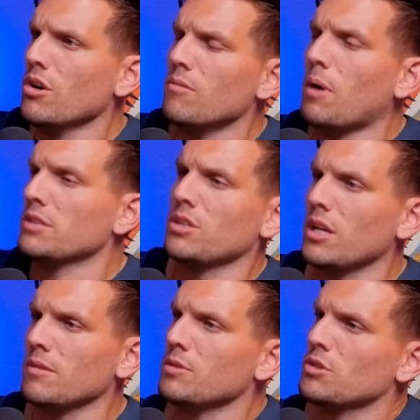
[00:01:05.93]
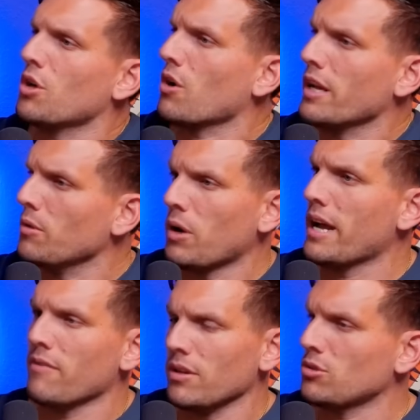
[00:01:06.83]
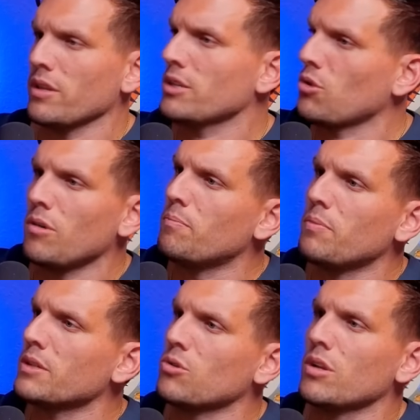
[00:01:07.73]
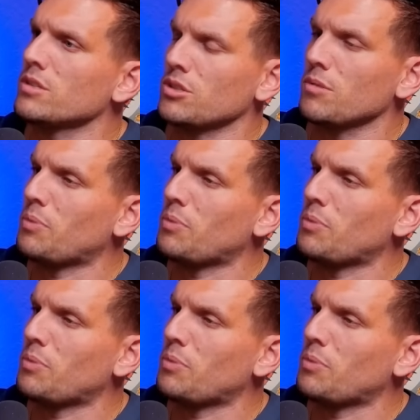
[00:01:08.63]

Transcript: Muslims, dirty, whatever. That's all such a